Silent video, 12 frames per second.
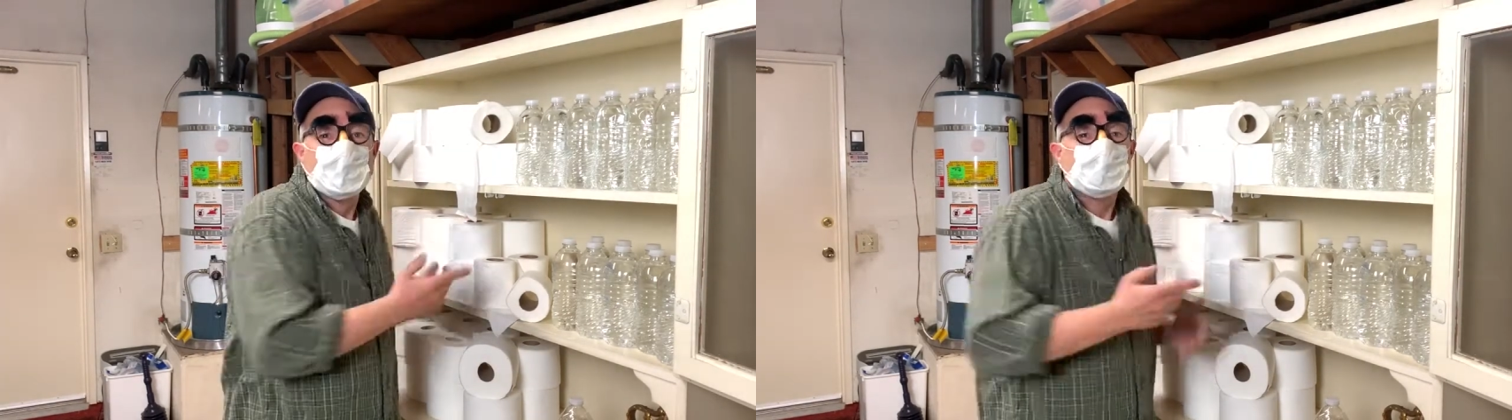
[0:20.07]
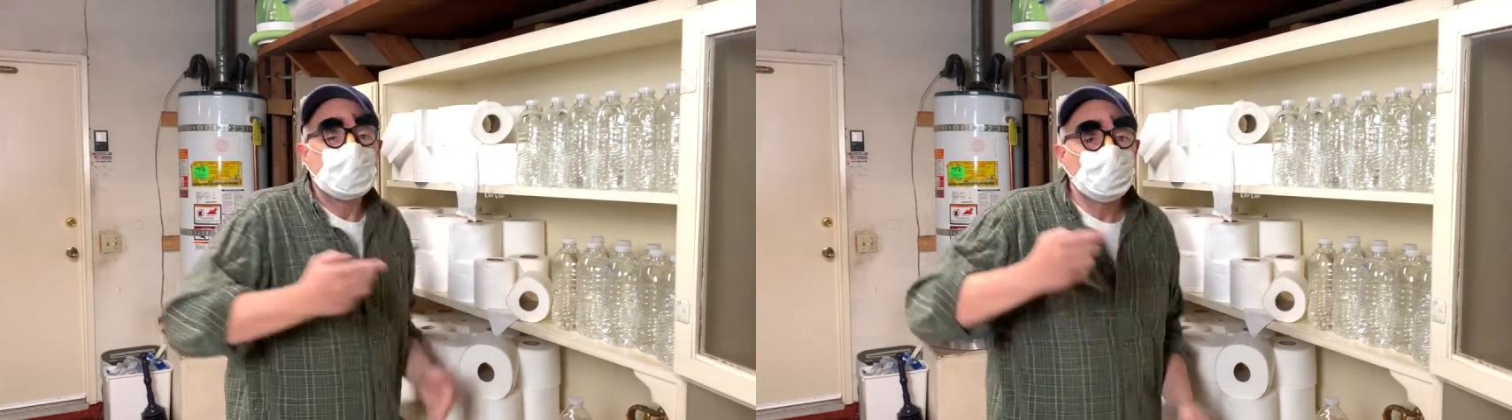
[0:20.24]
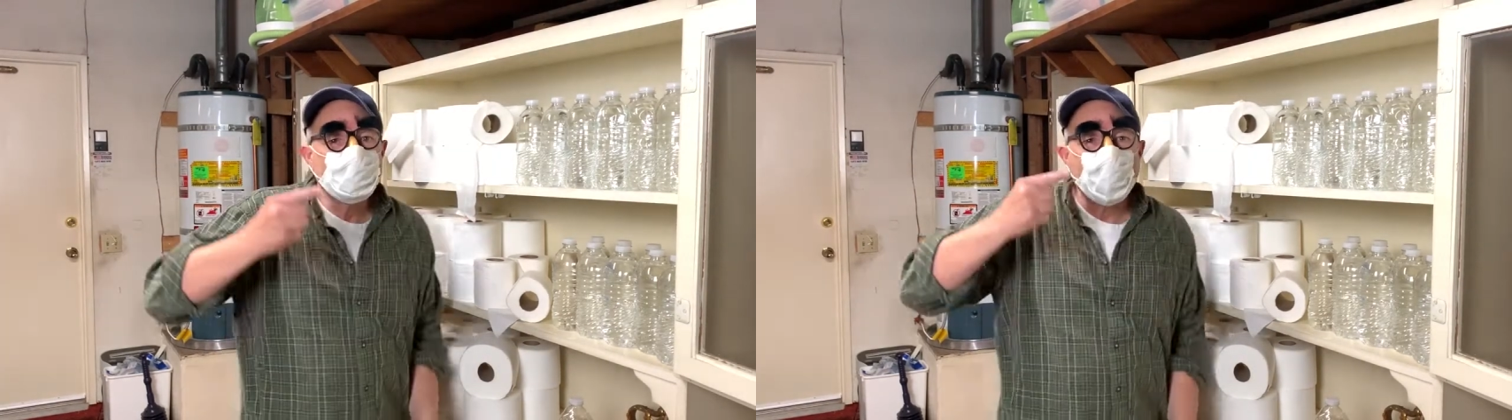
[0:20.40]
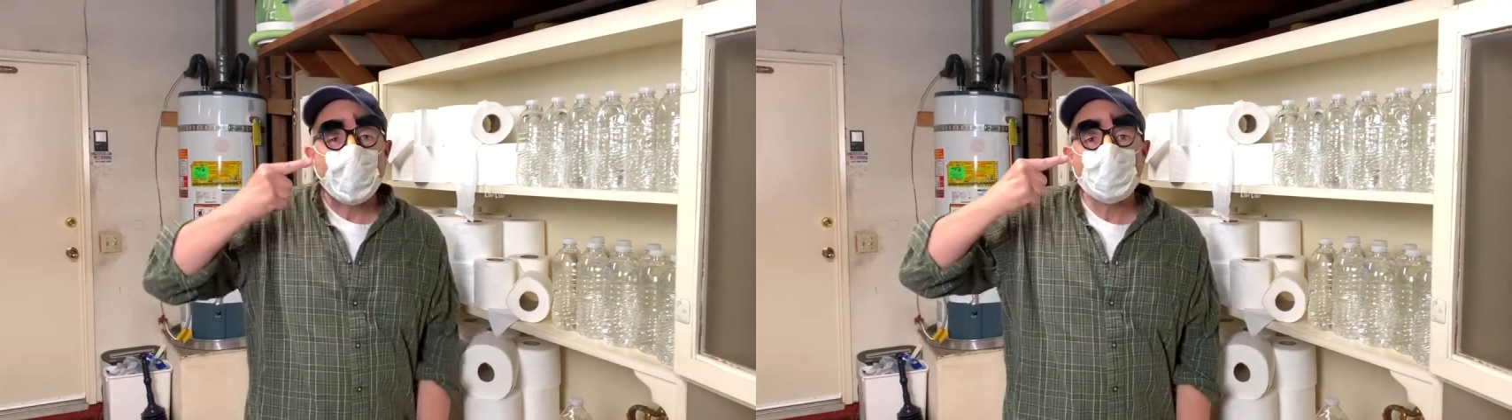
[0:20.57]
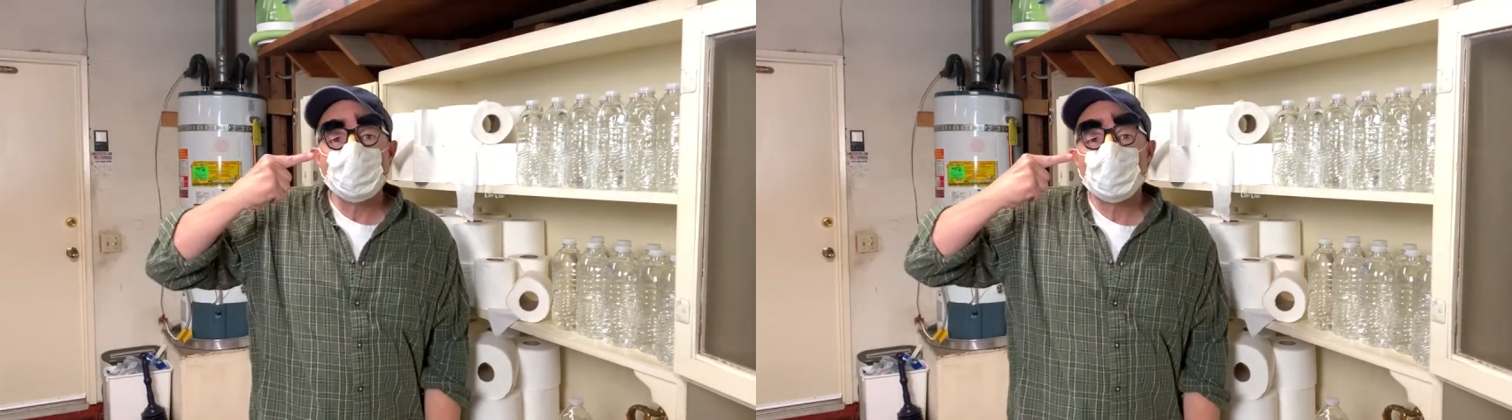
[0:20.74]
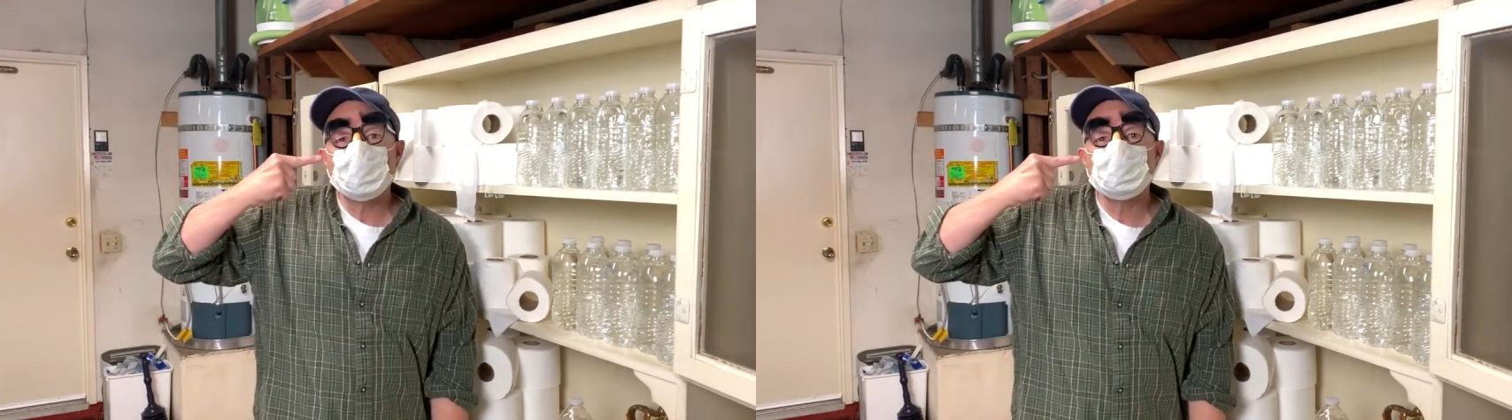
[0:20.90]
That's why
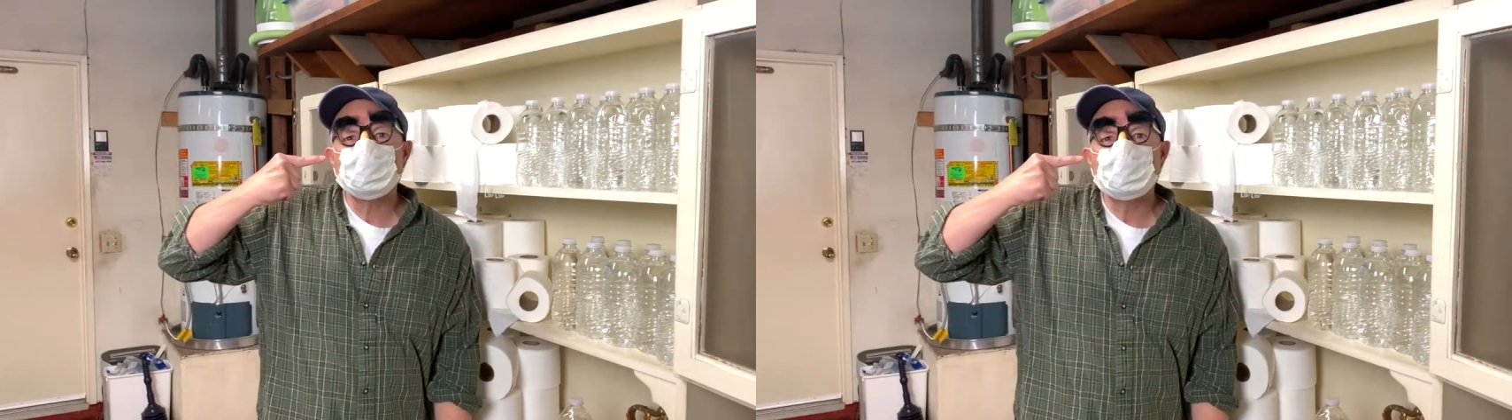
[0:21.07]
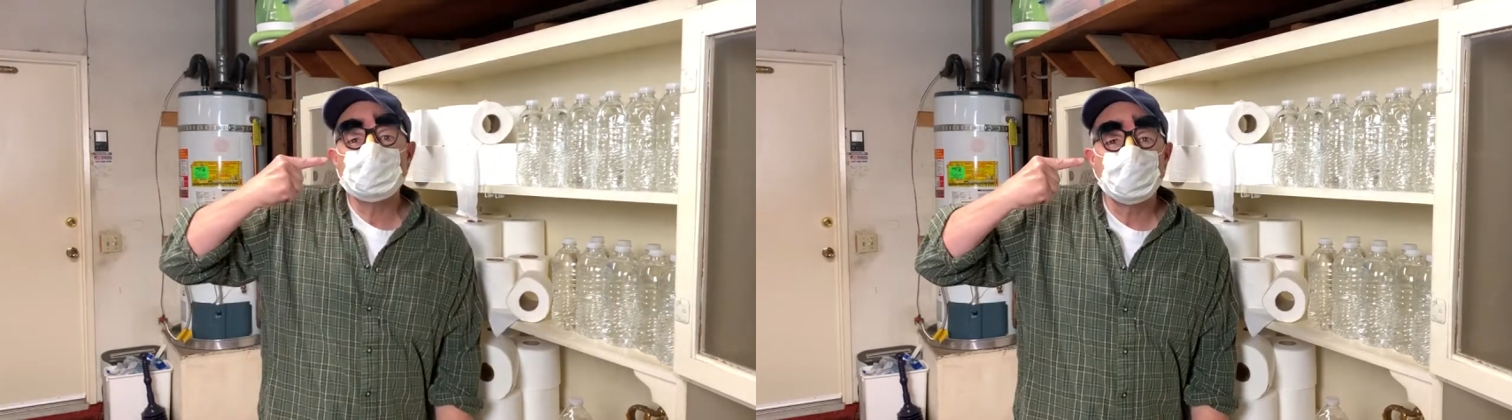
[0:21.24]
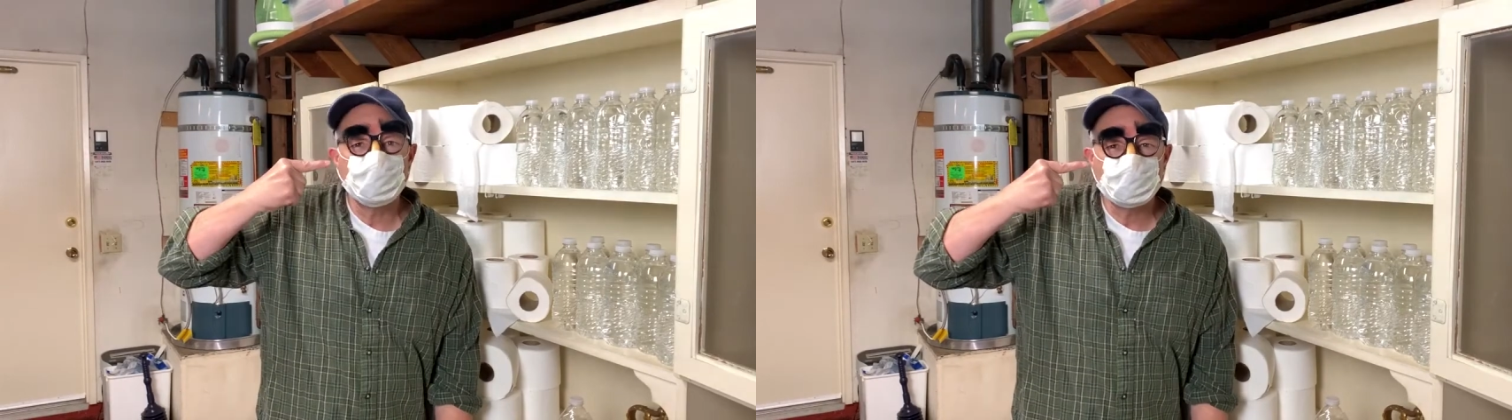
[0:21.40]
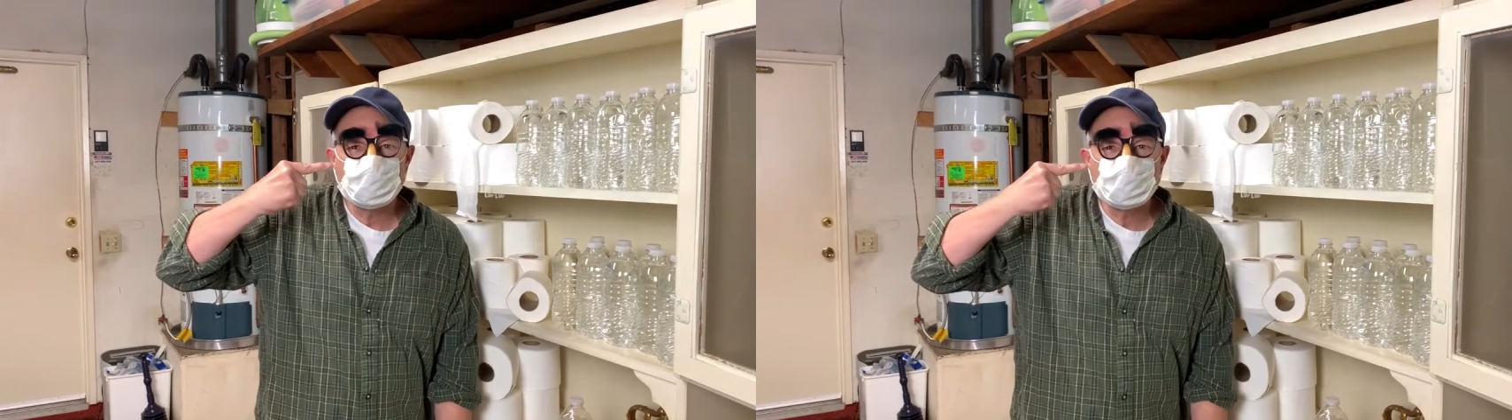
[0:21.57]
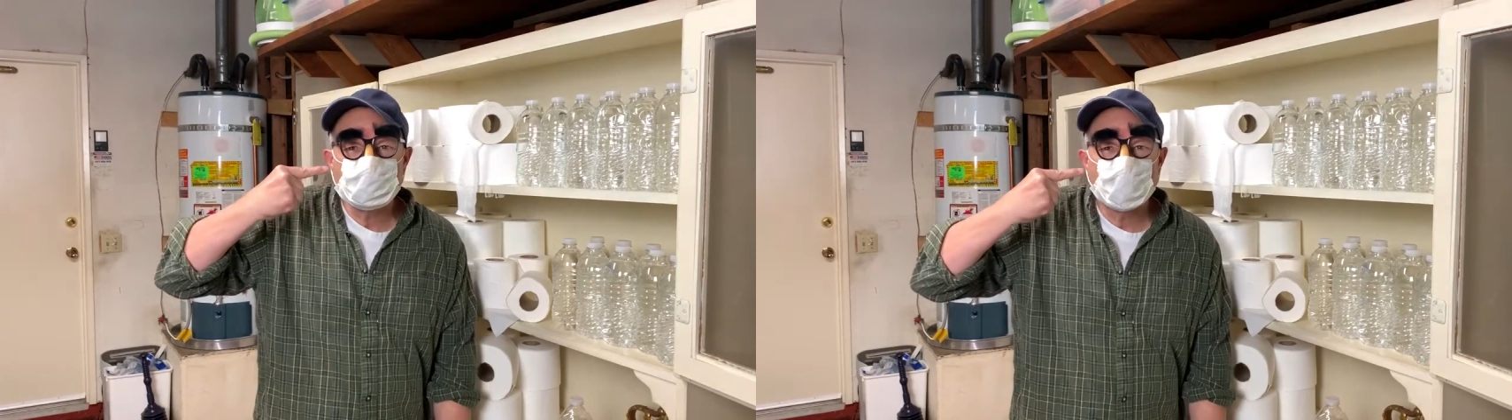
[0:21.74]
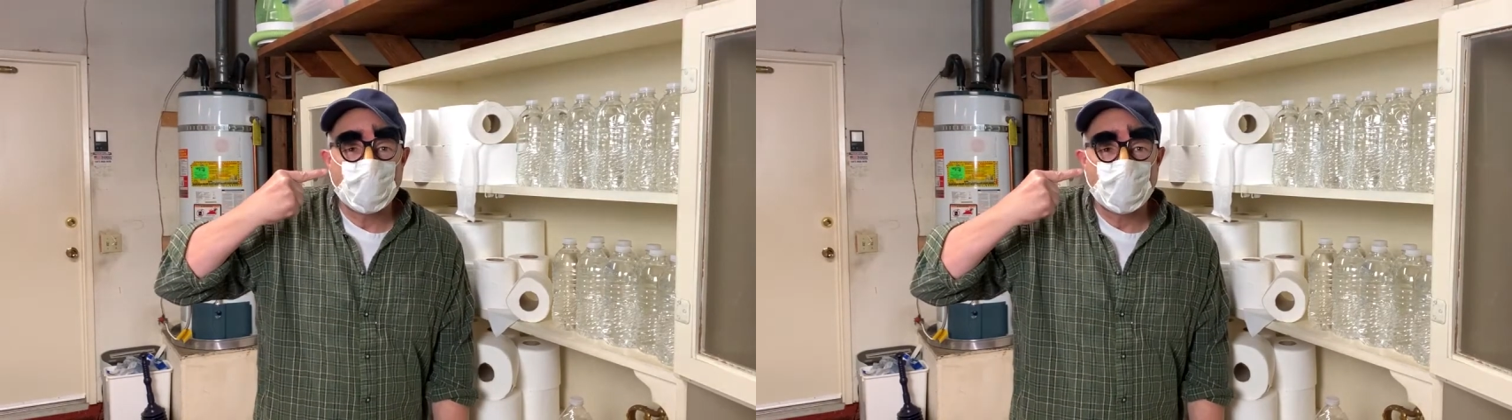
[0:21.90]
I'm wearing this here
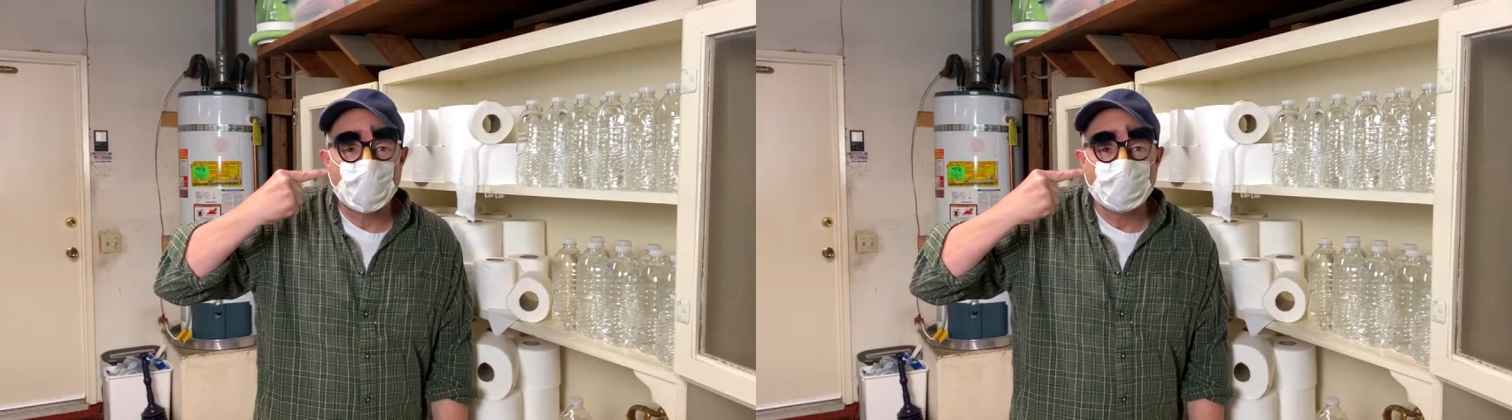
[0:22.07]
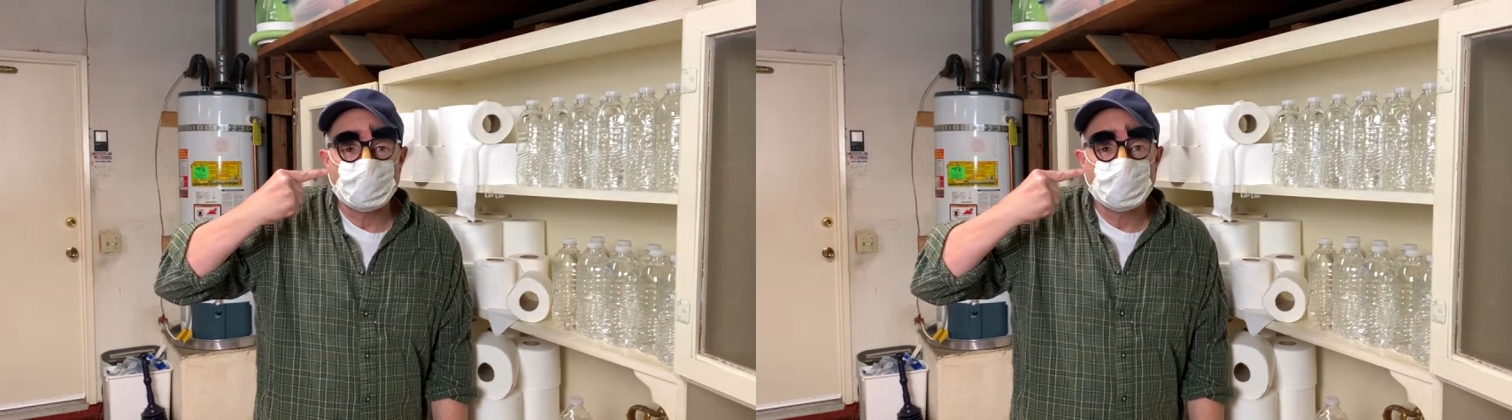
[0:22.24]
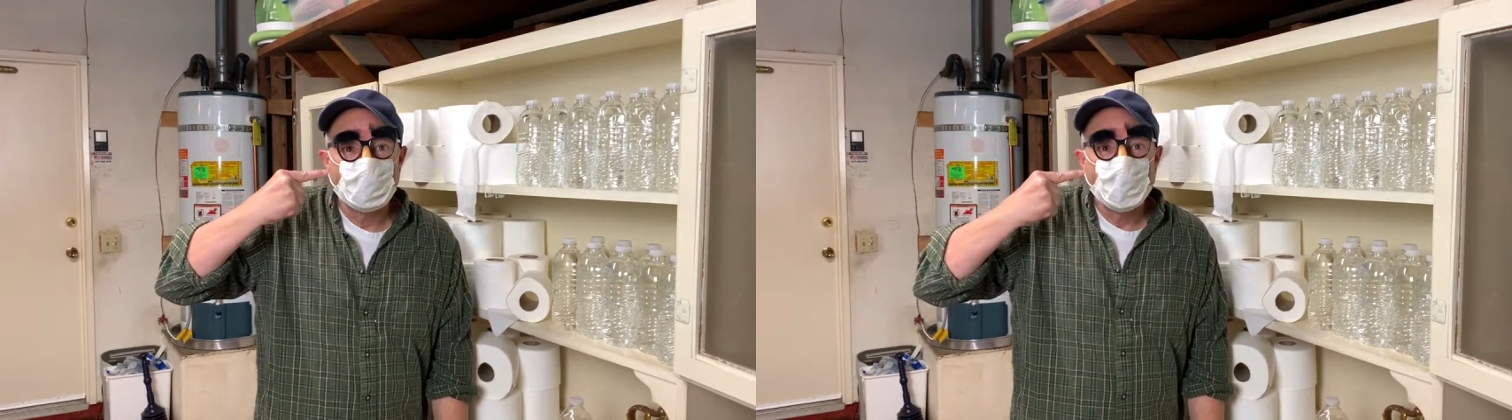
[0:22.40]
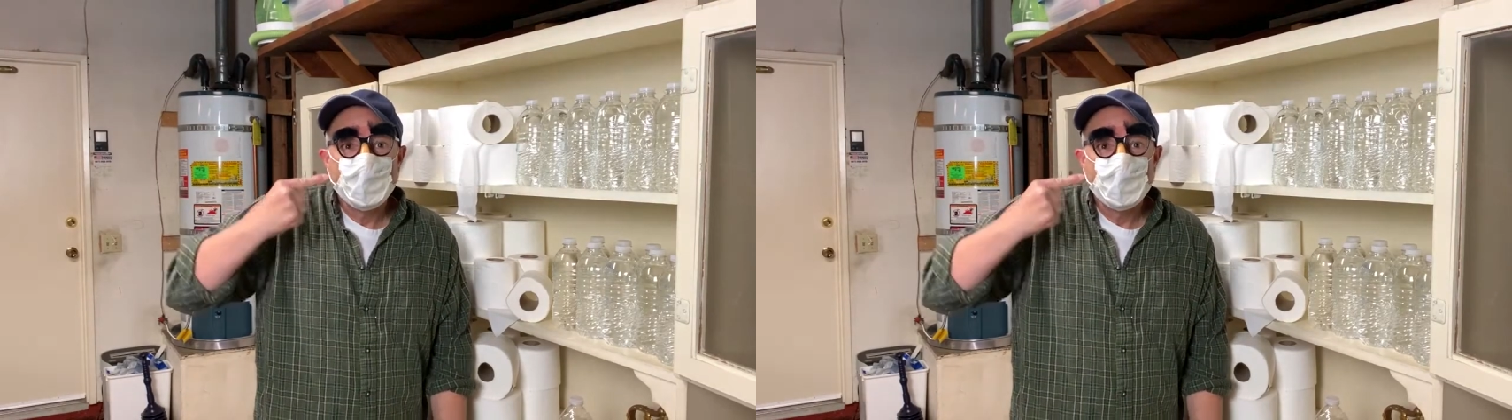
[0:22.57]
disguise.